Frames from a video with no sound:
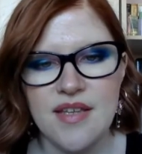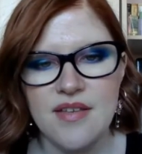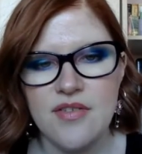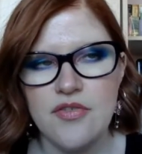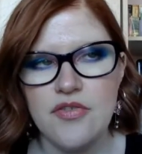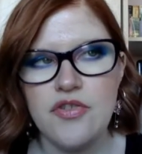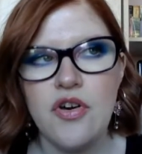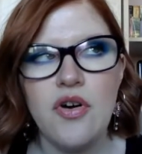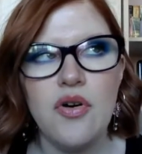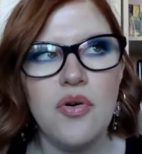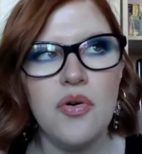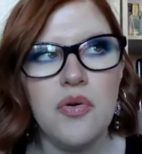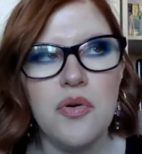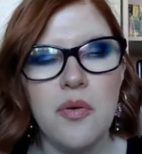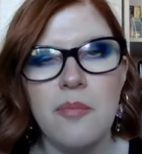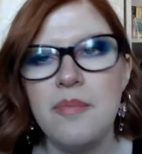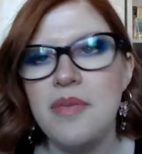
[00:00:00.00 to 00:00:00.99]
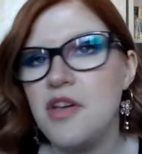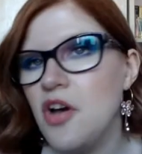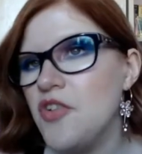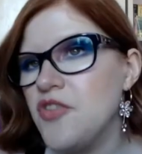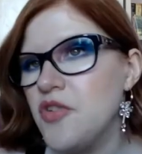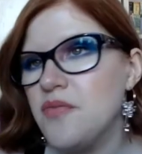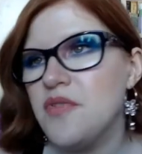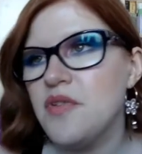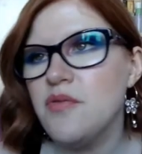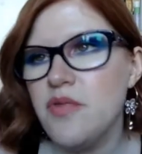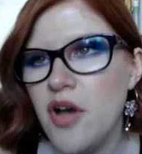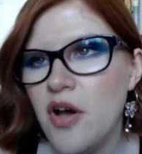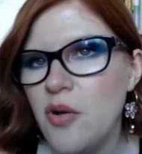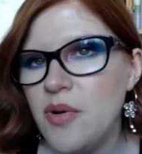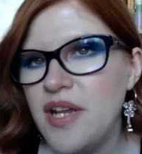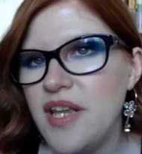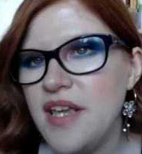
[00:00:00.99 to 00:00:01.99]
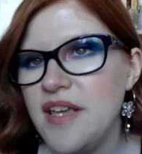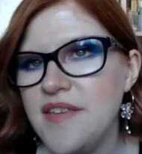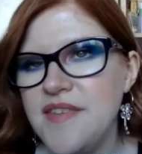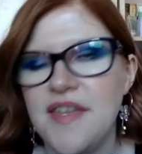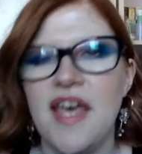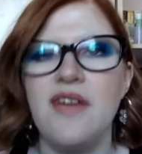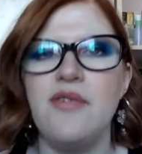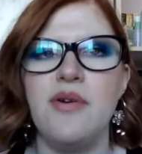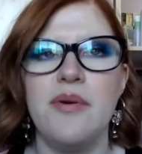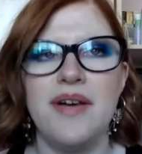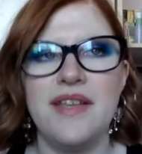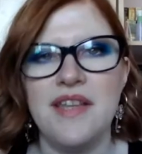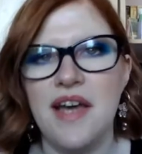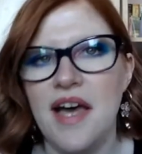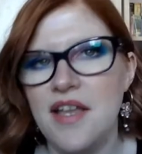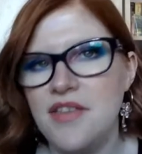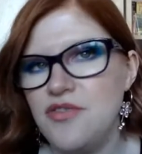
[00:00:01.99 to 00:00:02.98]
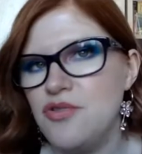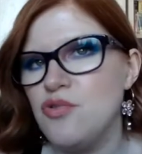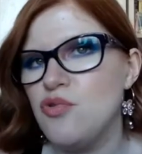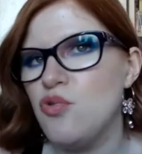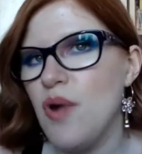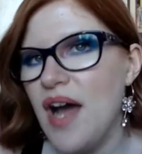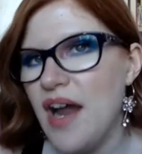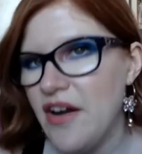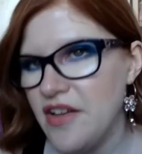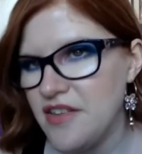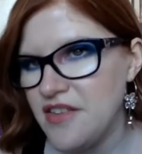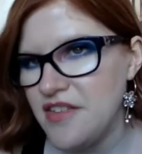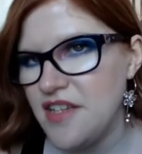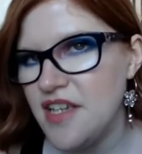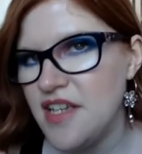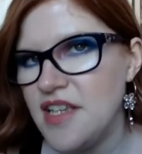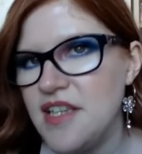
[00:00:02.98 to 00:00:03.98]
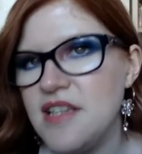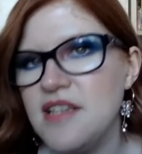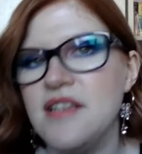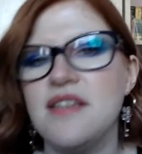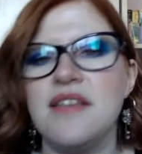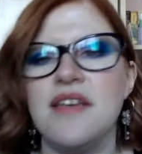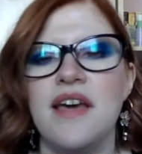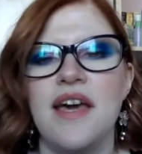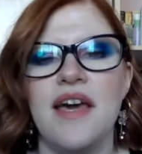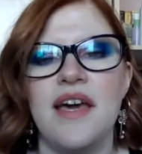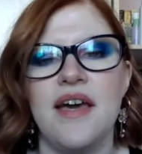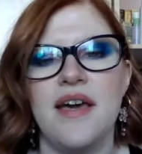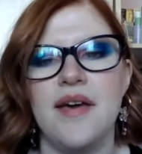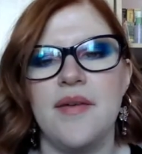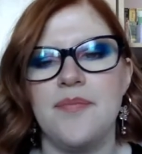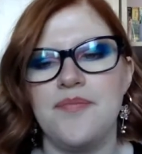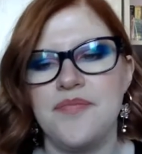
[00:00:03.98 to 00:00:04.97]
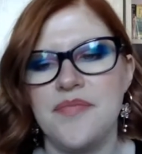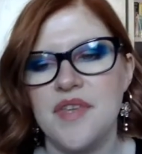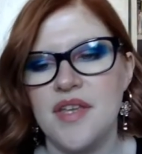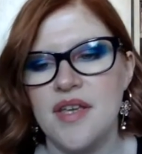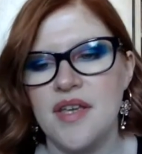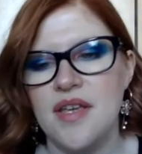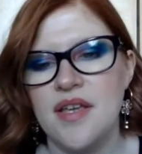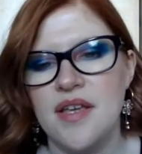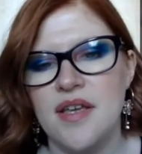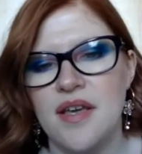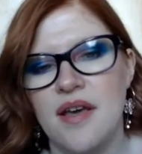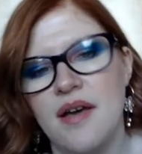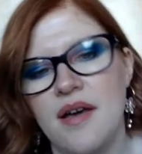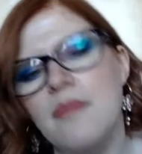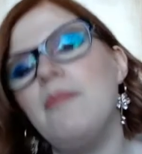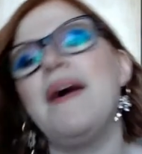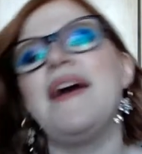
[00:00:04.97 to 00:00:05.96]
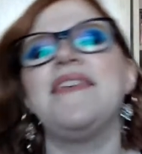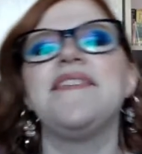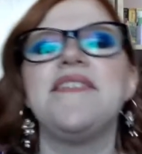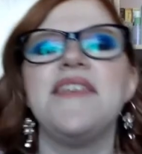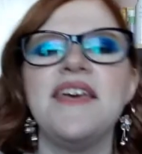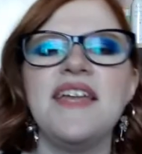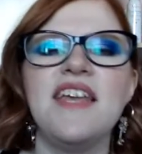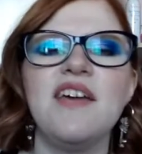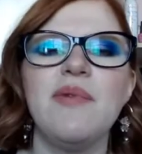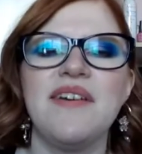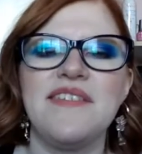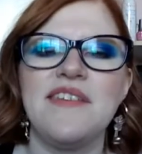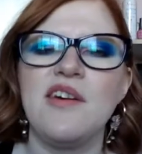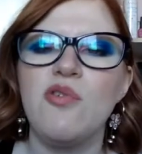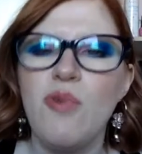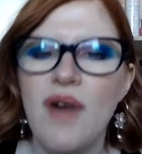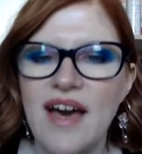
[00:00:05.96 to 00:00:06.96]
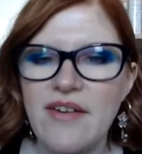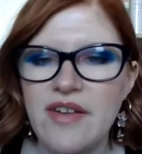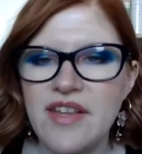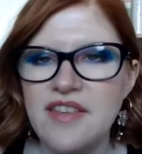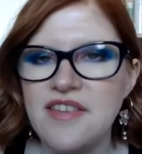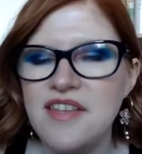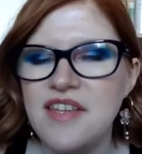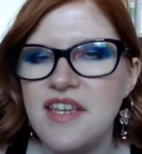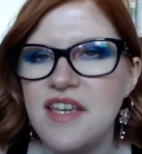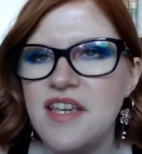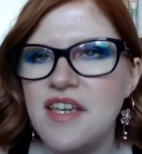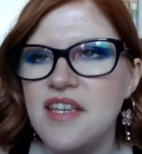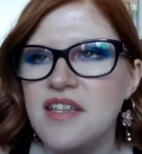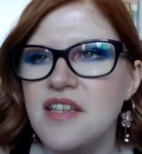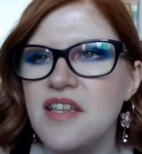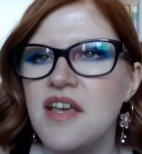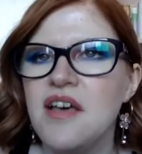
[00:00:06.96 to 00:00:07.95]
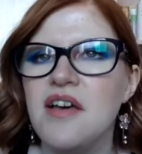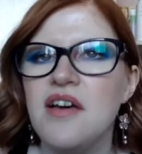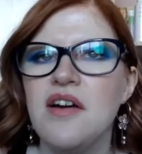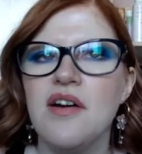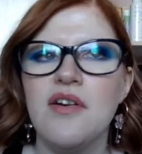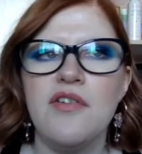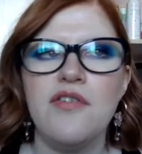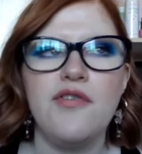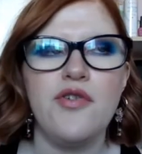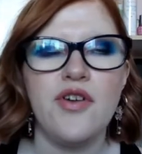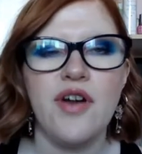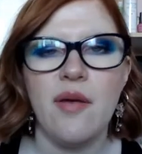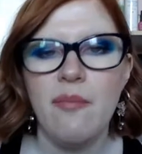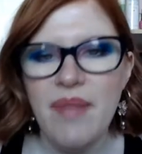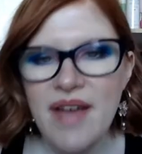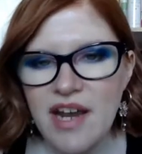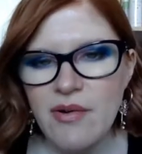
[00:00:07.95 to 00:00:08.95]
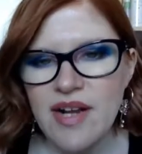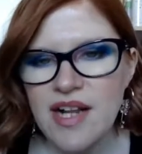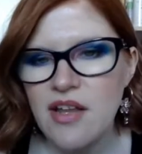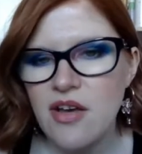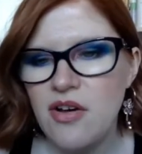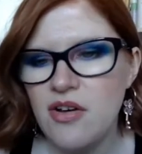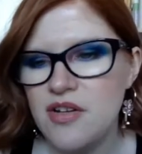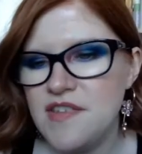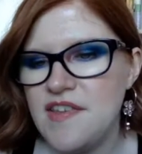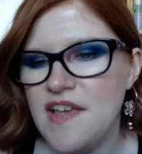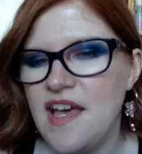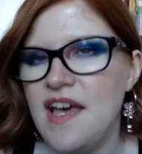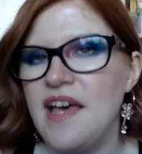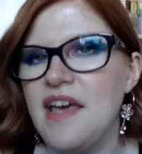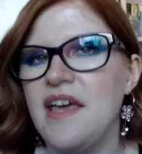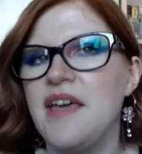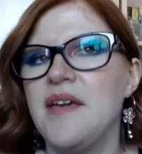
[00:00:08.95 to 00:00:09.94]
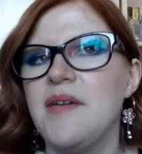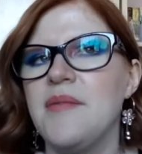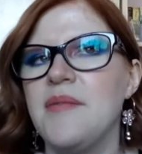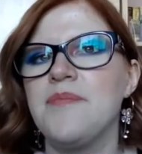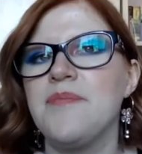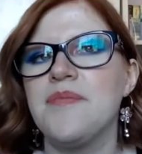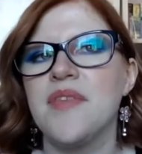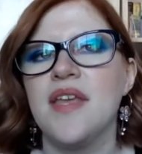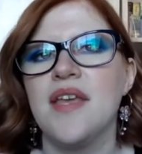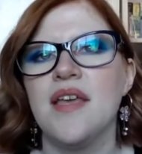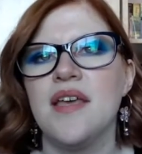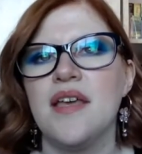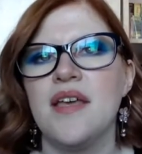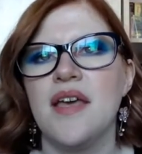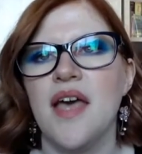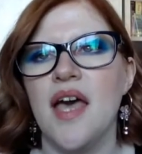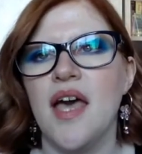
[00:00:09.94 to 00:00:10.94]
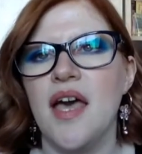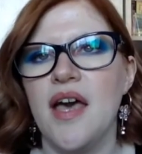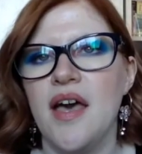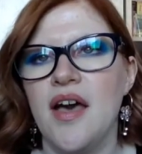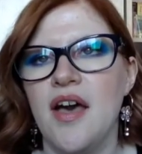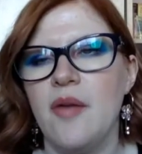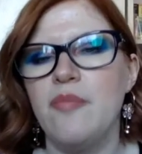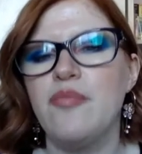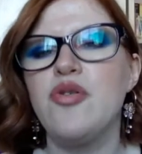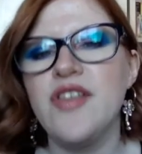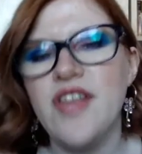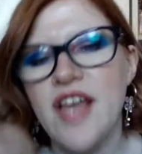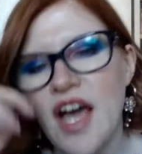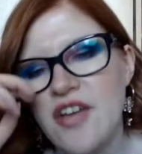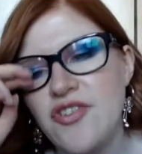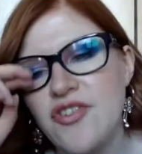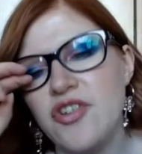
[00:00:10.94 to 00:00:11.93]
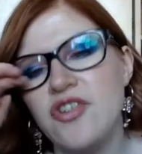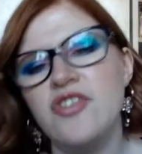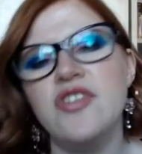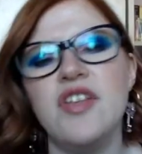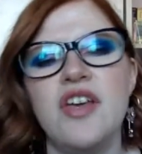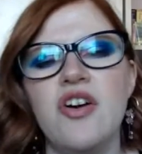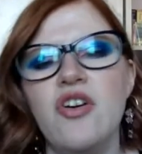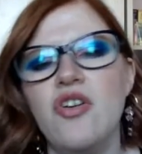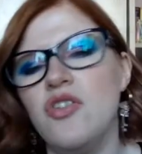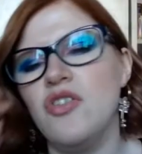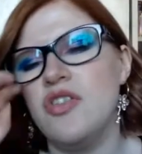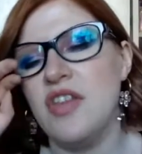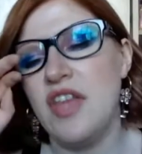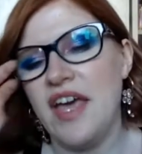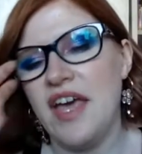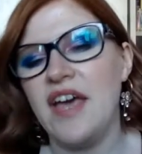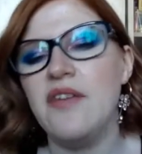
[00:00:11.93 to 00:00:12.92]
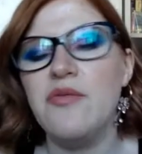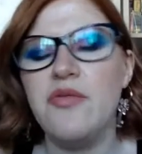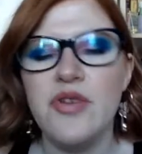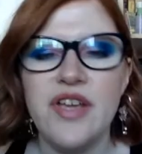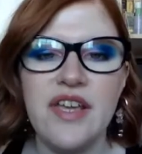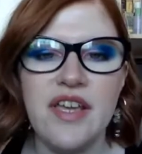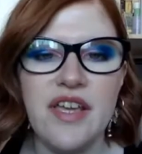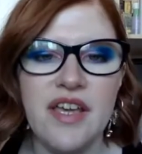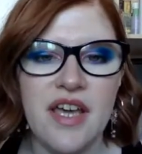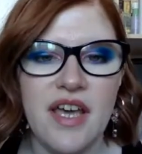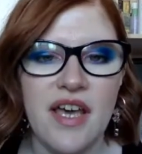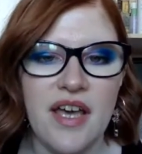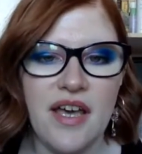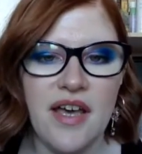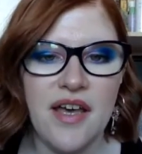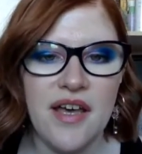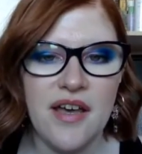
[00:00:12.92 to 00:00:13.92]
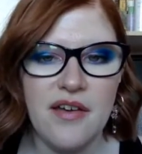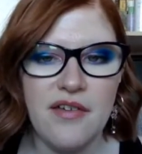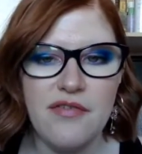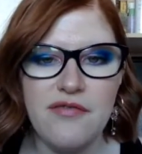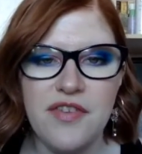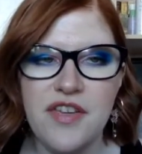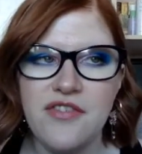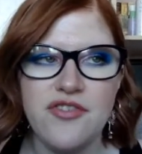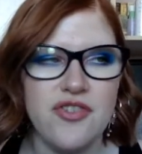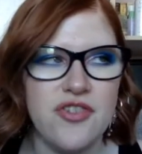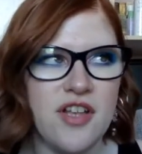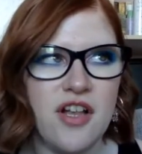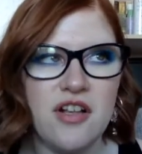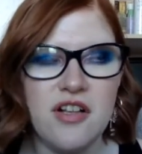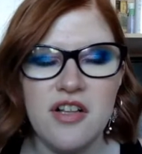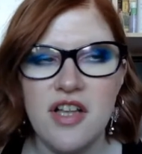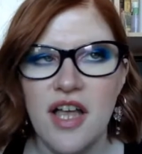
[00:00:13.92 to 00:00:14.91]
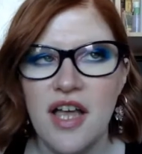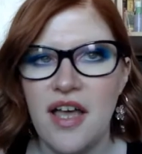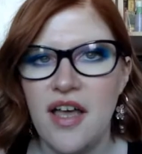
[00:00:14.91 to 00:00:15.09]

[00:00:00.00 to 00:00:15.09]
So because of the Ronies, everyone had to quarantine. My city was in quarantine for a very long time. Production on every fictional